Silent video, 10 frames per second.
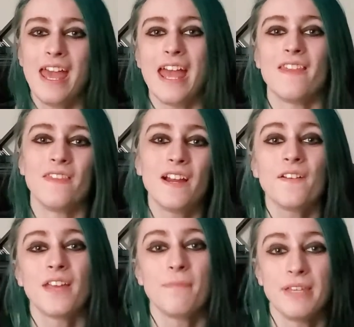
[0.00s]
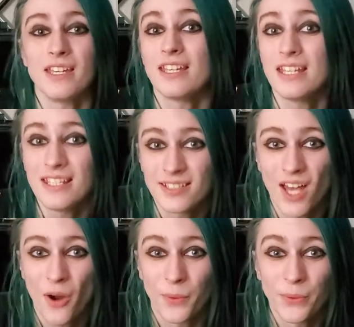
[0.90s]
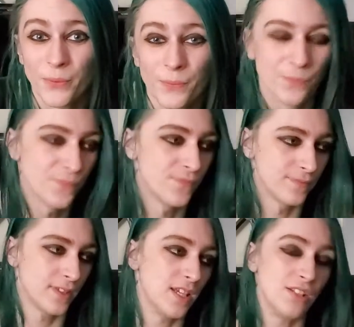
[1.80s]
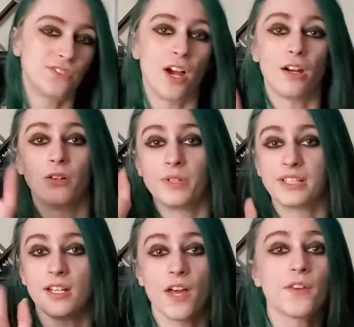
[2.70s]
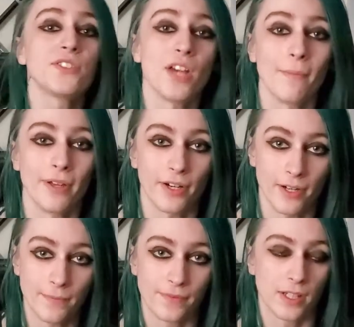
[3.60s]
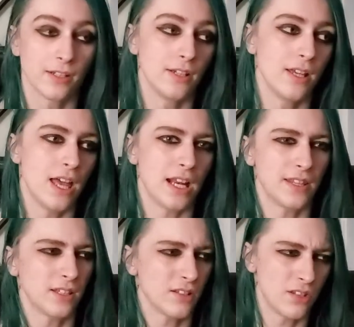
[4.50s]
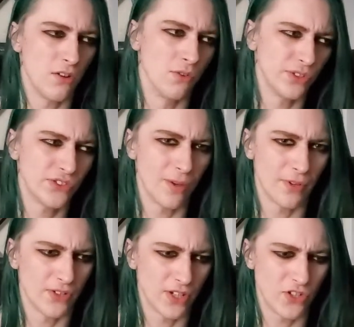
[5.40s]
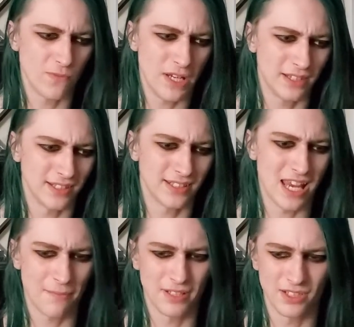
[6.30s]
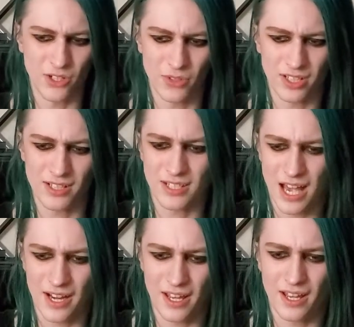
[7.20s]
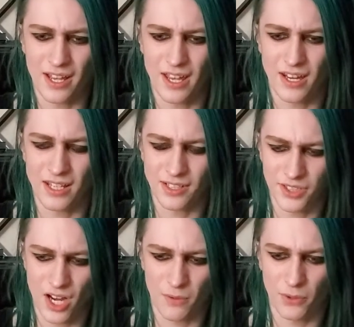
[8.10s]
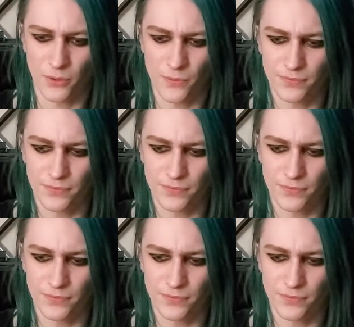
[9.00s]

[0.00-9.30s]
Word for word: And there they meet Isaaru. Isaaru is another summoner. And I think they're the only summoners that you meet in this game is Yuna, Donna, and Isaaru.